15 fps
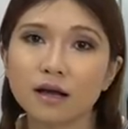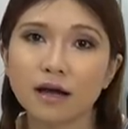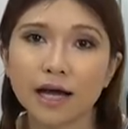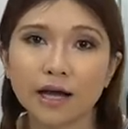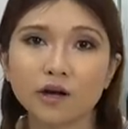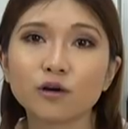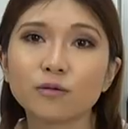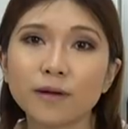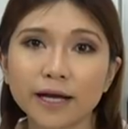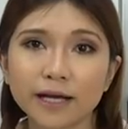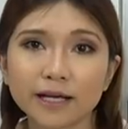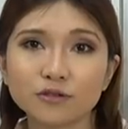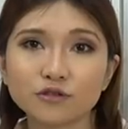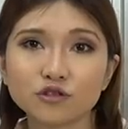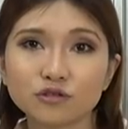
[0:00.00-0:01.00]
I hope I
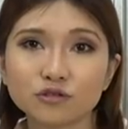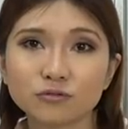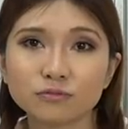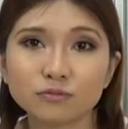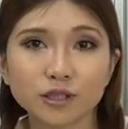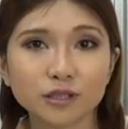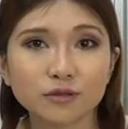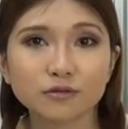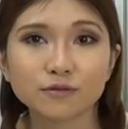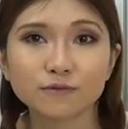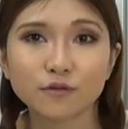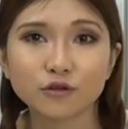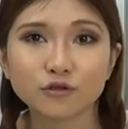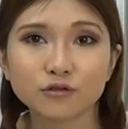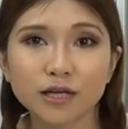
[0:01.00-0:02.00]
can shoot videos
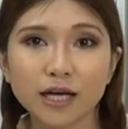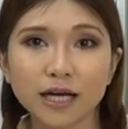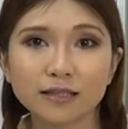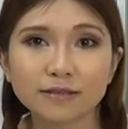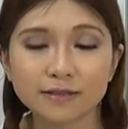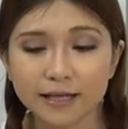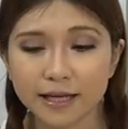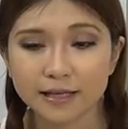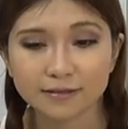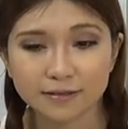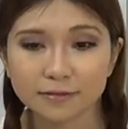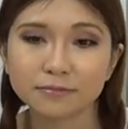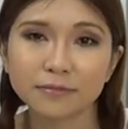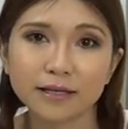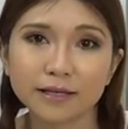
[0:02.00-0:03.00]
for you guys again
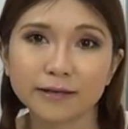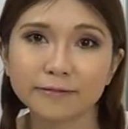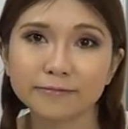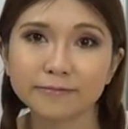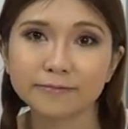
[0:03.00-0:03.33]
someday.